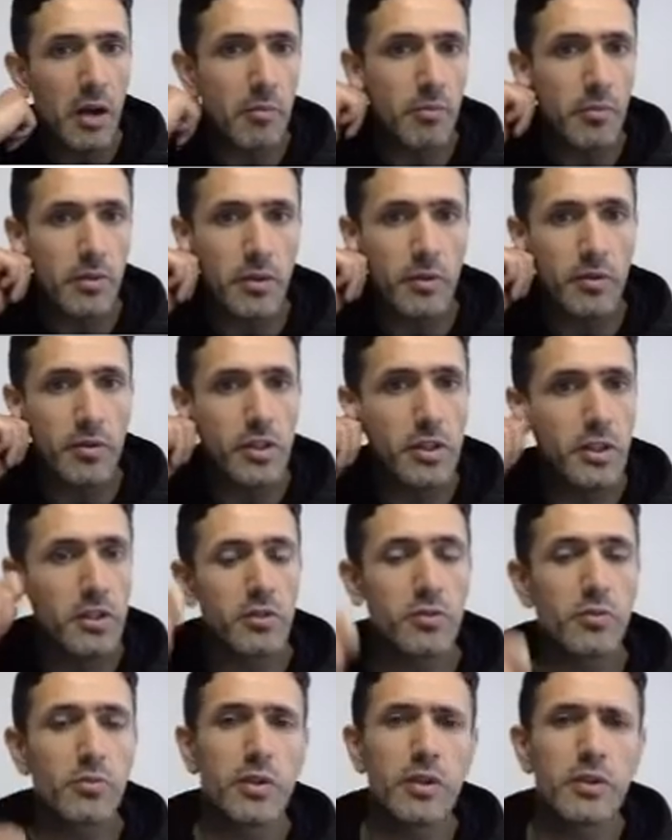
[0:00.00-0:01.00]
you just
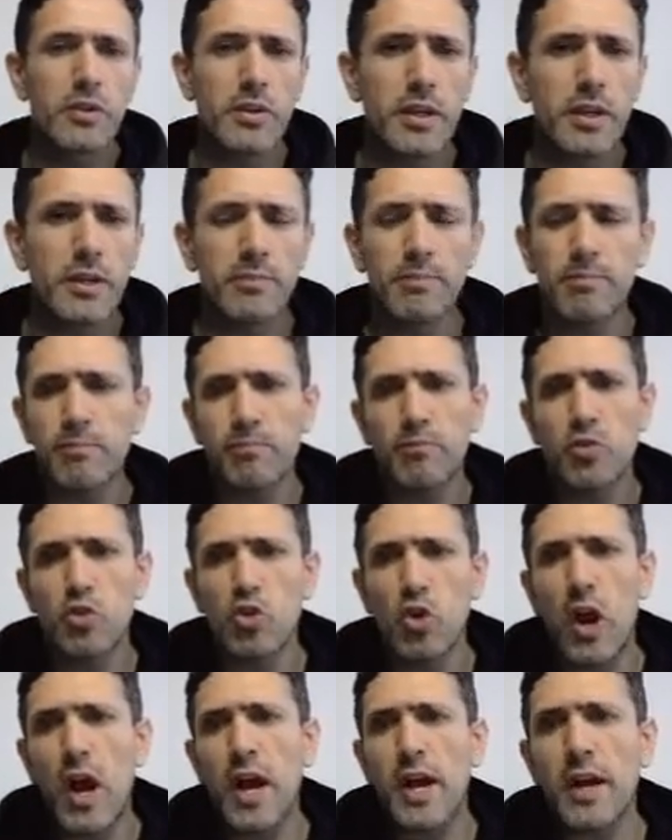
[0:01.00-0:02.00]
really
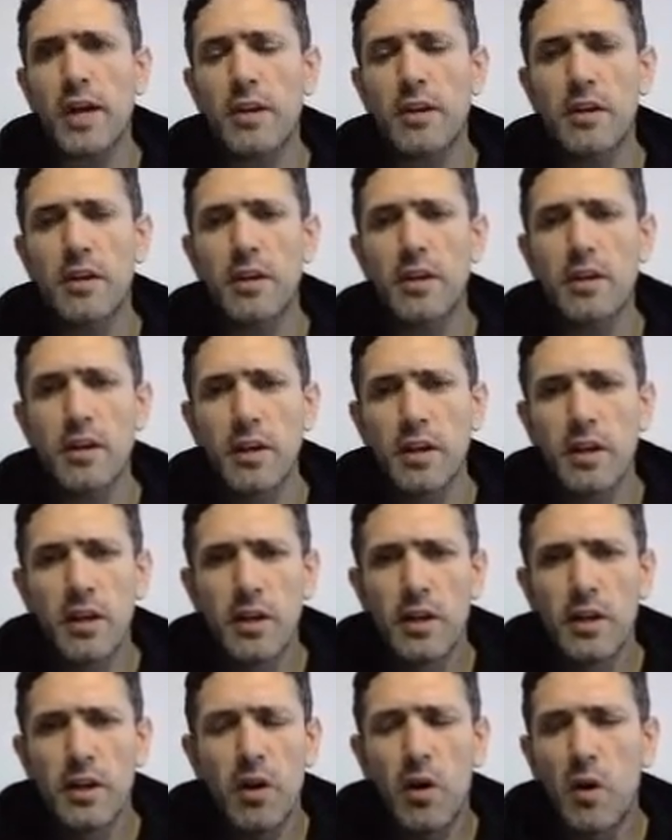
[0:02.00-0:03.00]
try to
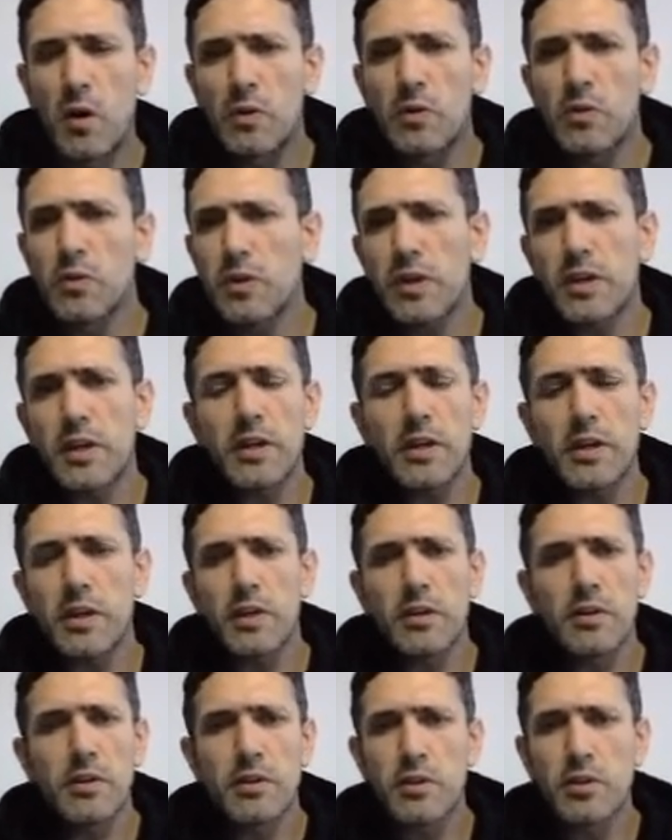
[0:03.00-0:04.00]
only
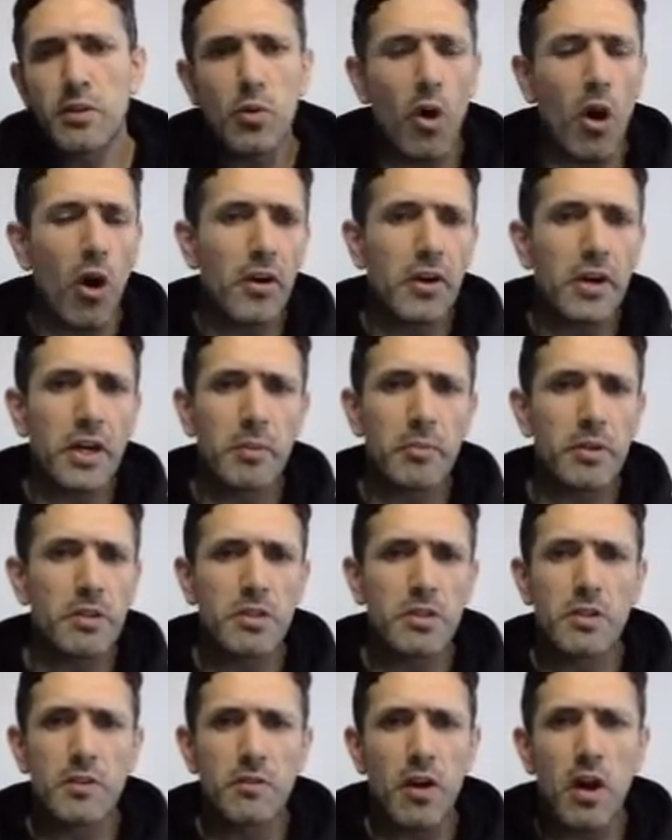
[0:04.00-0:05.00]
do
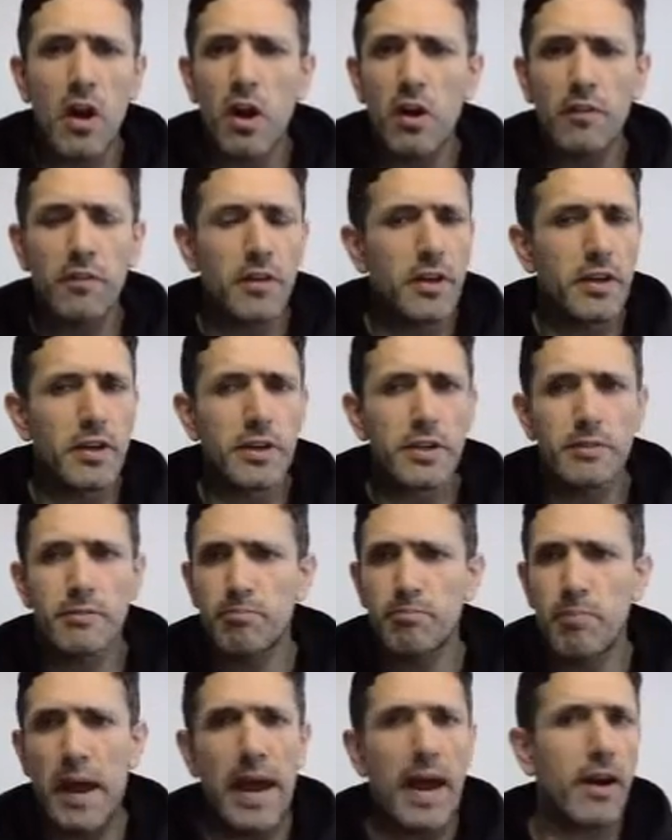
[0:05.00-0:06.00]
arguments involving
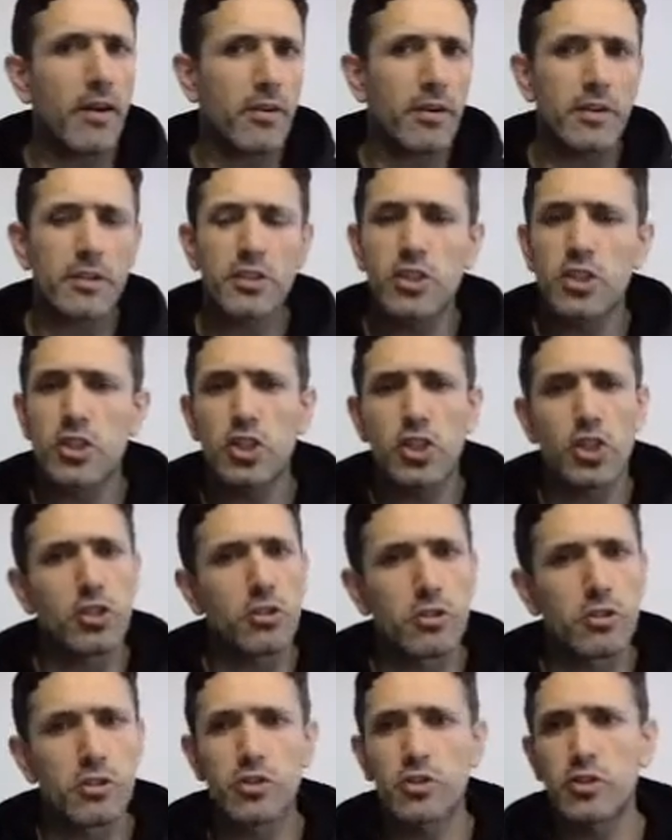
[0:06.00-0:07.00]
parents,
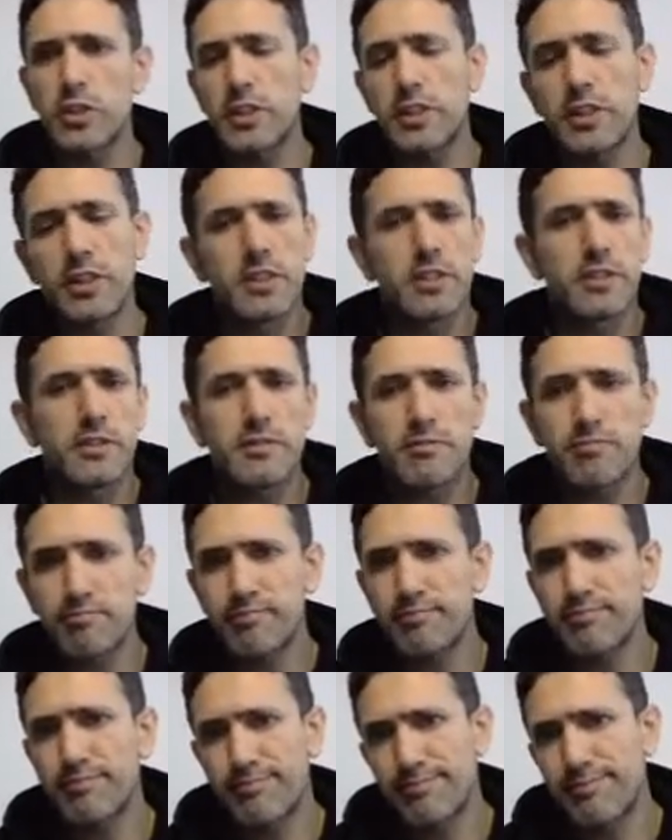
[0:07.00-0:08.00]
children,
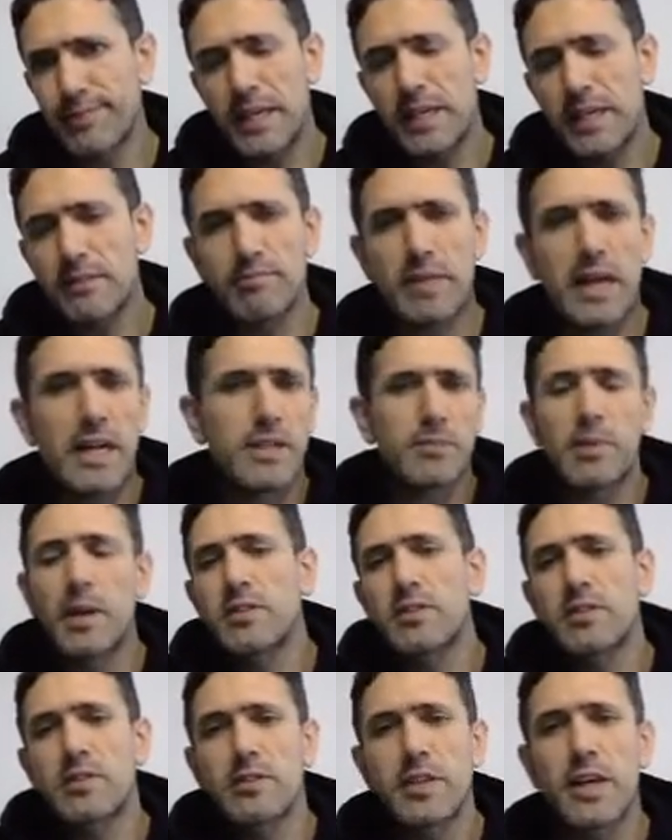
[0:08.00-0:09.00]
and that's
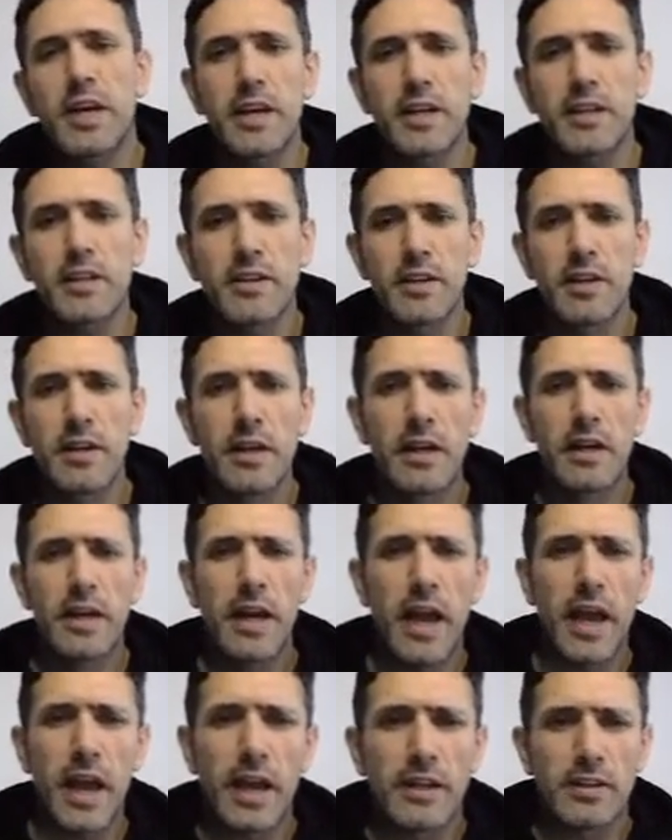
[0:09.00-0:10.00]
basically it,
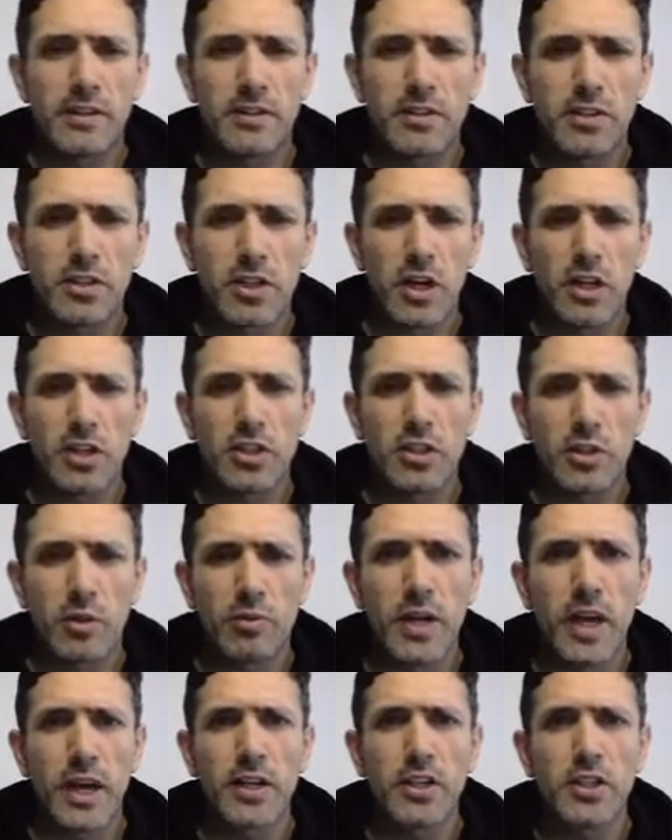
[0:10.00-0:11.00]
and such
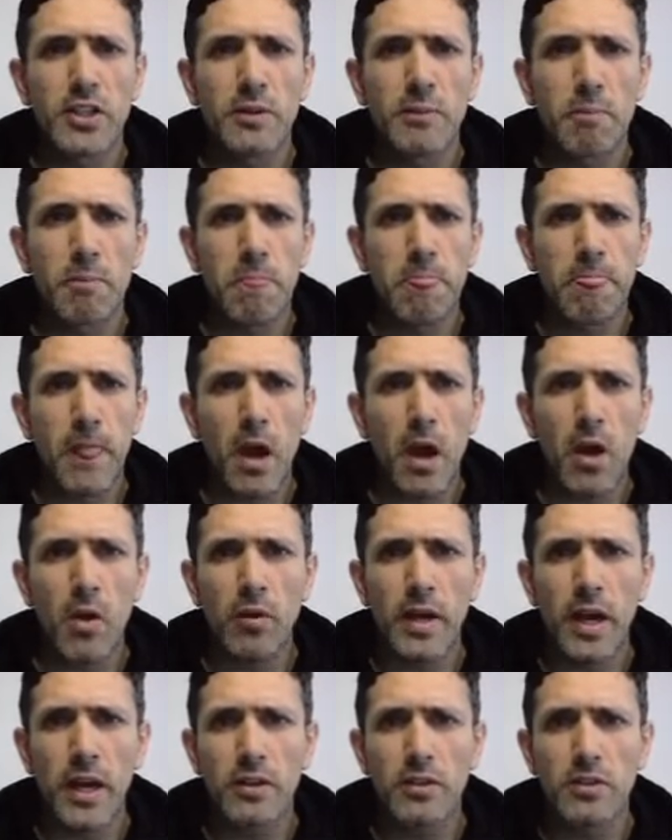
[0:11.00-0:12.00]
notation.
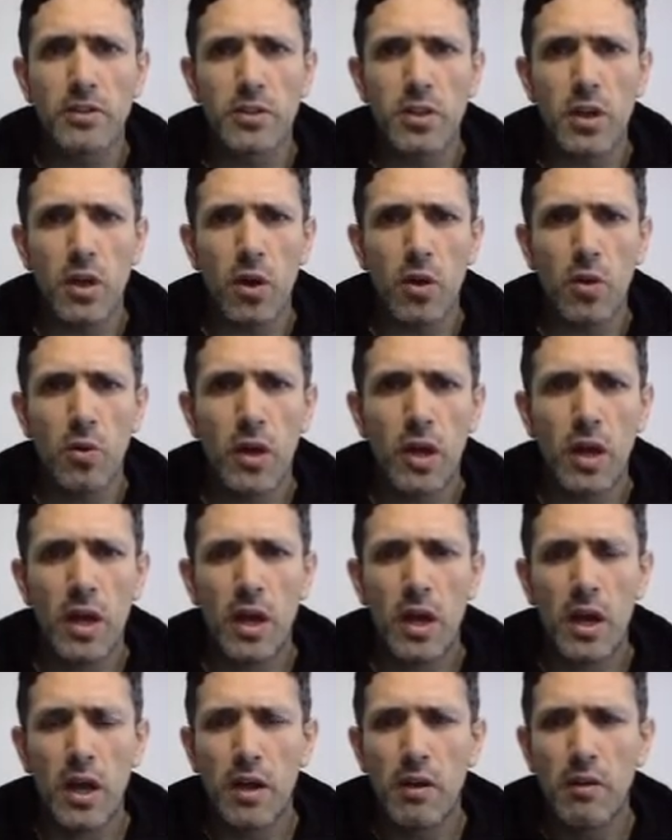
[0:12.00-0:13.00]
Okay, so
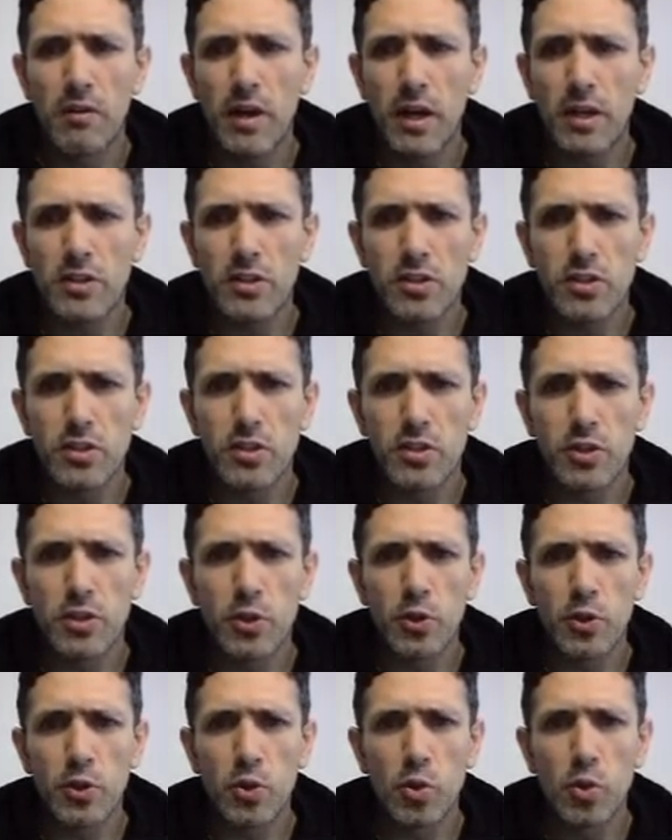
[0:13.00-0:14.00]
let's
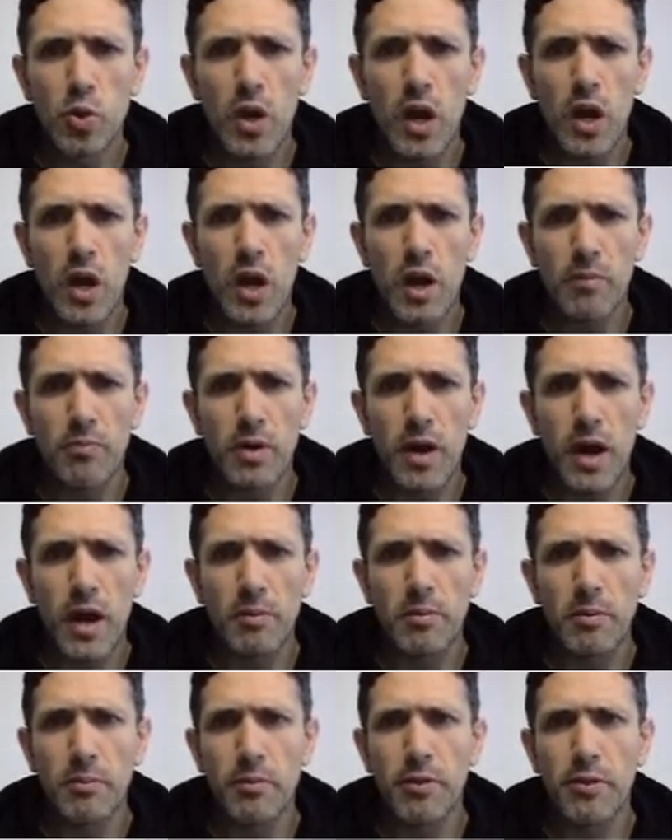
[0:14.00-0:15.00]
do
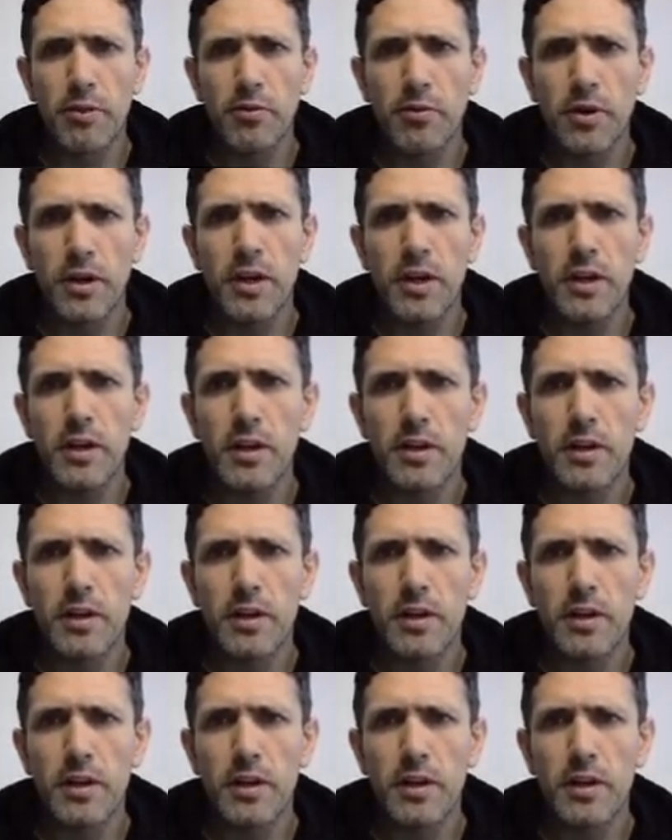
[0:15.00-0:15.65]
problem 3,